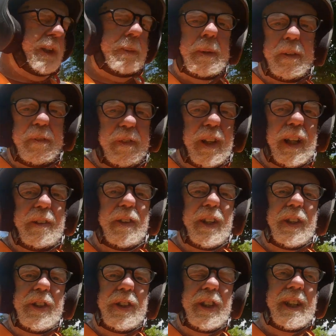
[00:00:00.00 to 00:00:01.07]
it's about
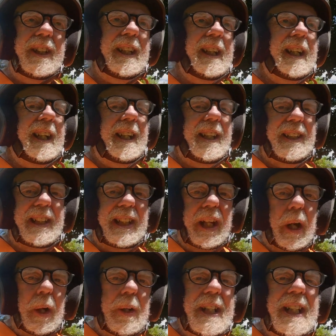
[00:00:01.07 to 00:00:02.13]
500 the
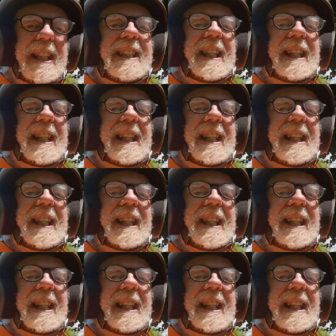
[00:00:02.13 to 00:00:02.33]
only